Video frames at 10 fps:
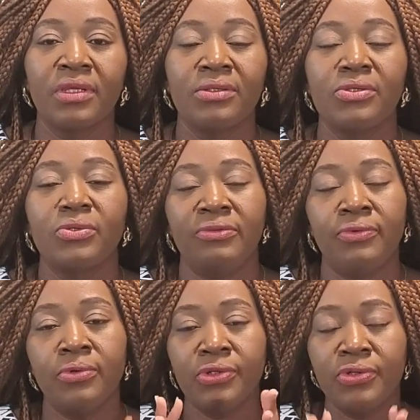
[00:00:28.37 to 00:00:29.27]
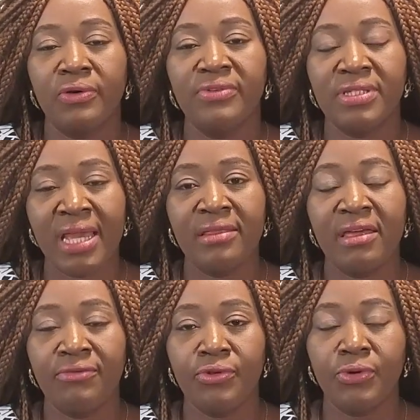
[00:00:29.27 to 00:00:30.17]
So if you go to your visa
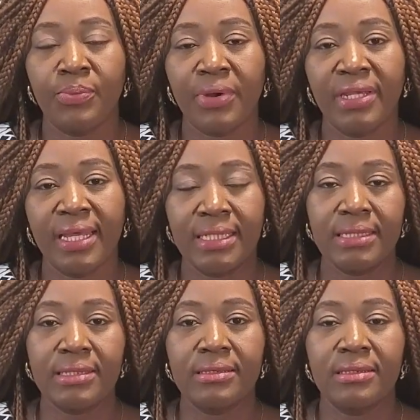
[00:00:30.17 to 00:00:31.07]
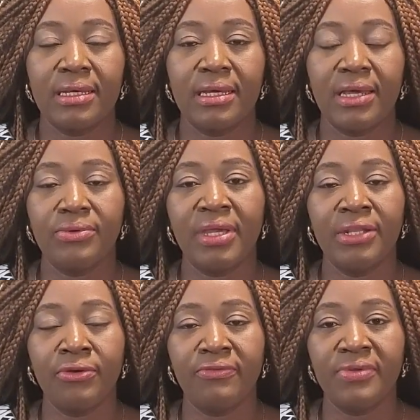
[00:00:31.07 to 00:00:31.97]
interview, you're pregnant, and you
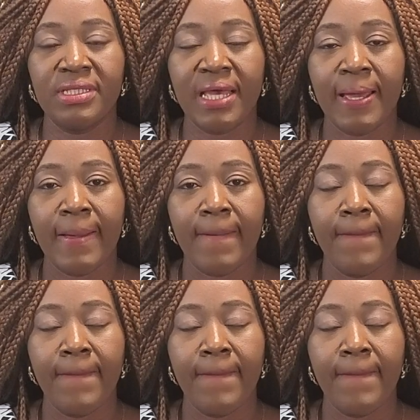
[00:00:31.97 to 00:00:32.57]
get your visa,